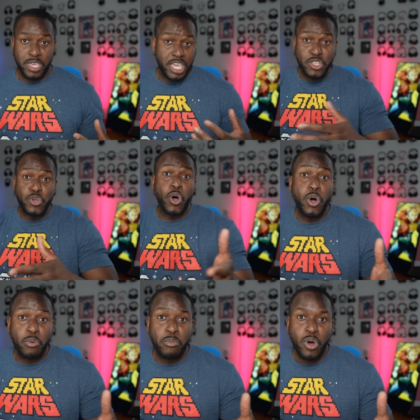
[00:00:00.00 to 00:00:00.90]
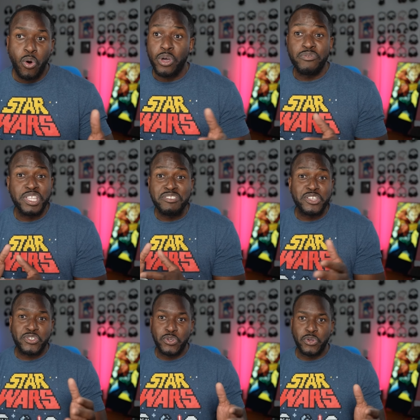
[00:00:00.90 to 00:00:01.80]
in your home or even in
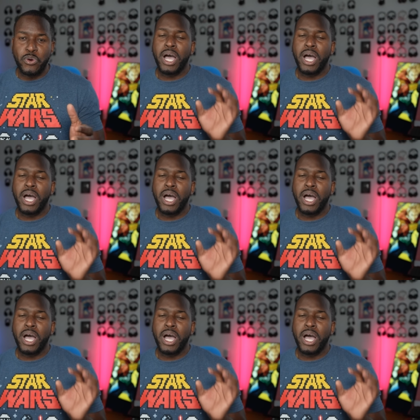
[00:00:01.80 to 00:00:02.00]
the studio.